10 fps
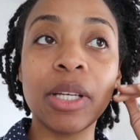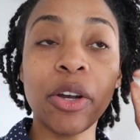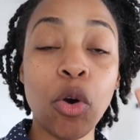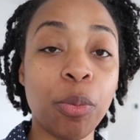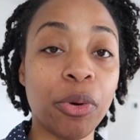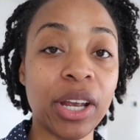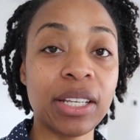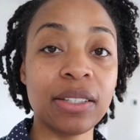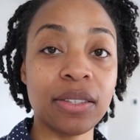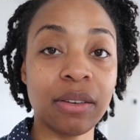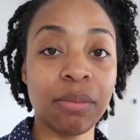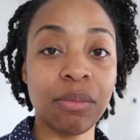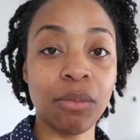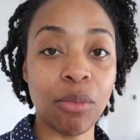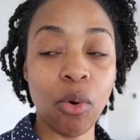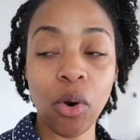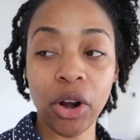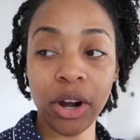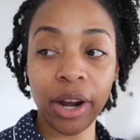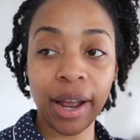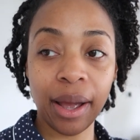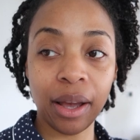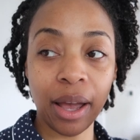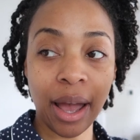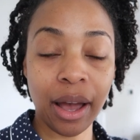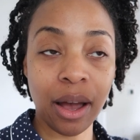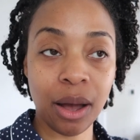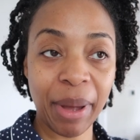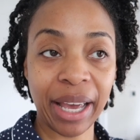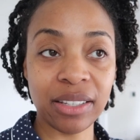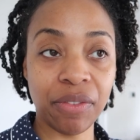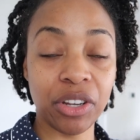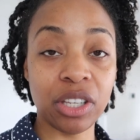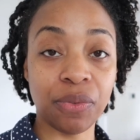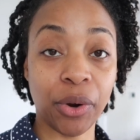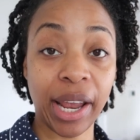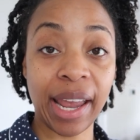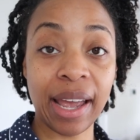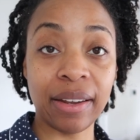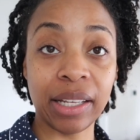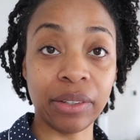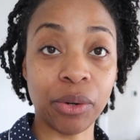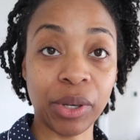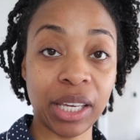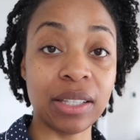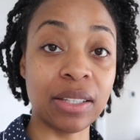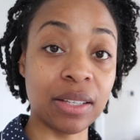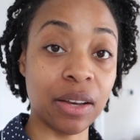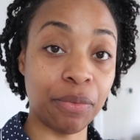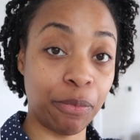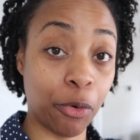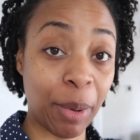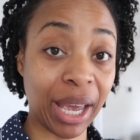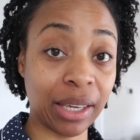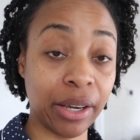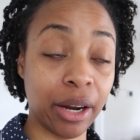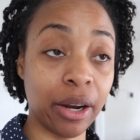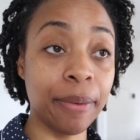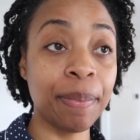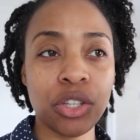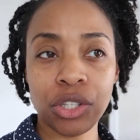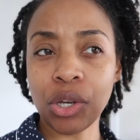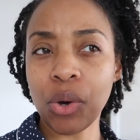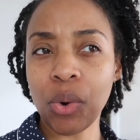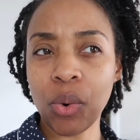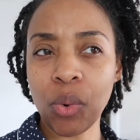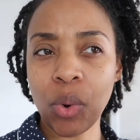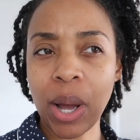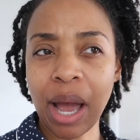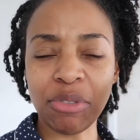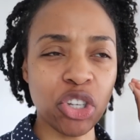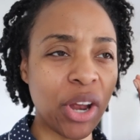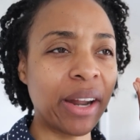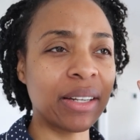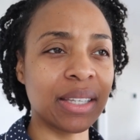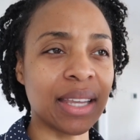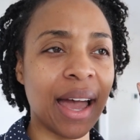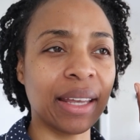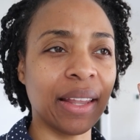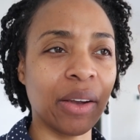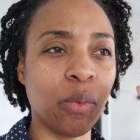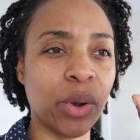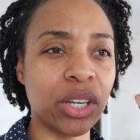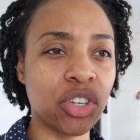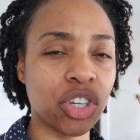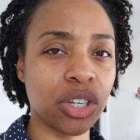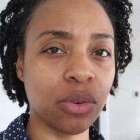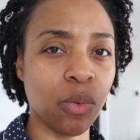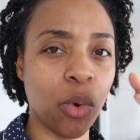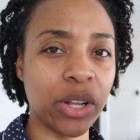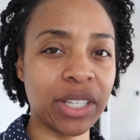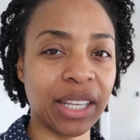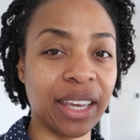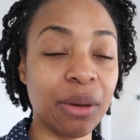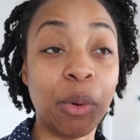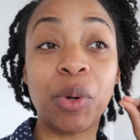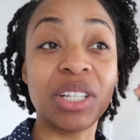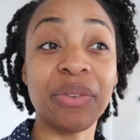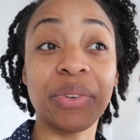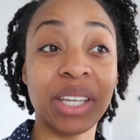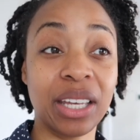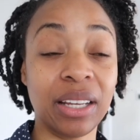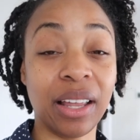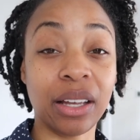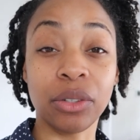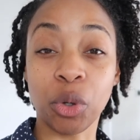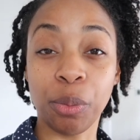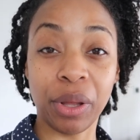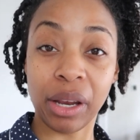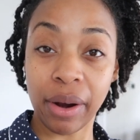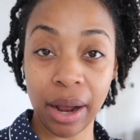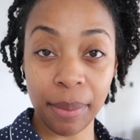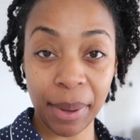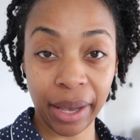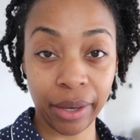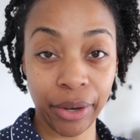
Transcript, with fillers: incorporate some more activities for Ann and little kids and stuff for back here. So I'm just trying to decide like which one to get, but we're definitely getting like a little playground back